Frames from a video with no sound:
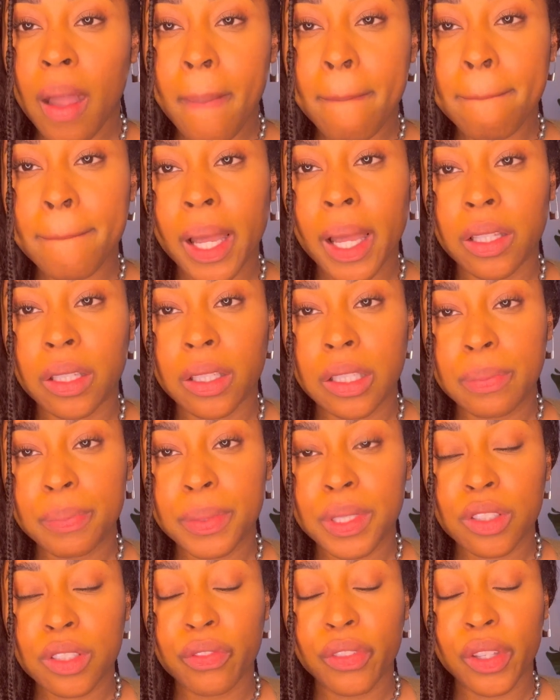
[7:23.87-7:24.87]
My
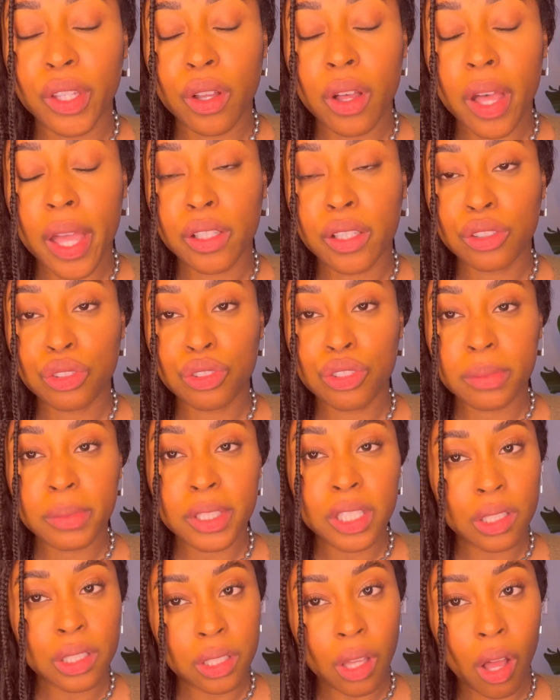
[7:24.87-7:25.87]
lips feel
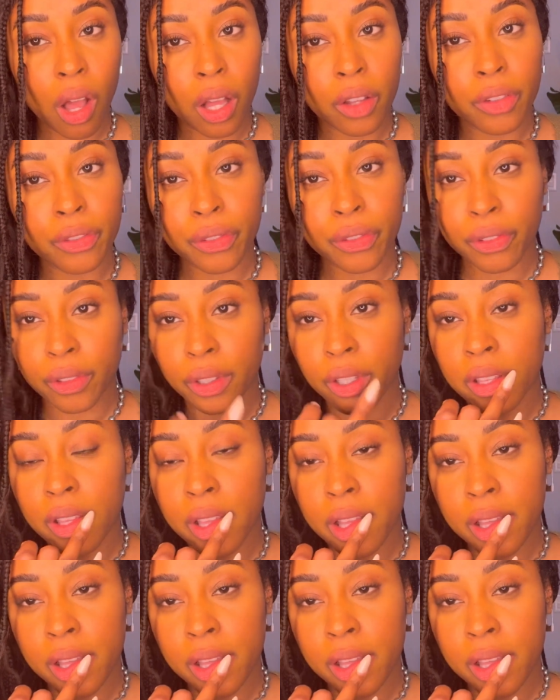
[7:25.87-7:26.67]
extremely soft.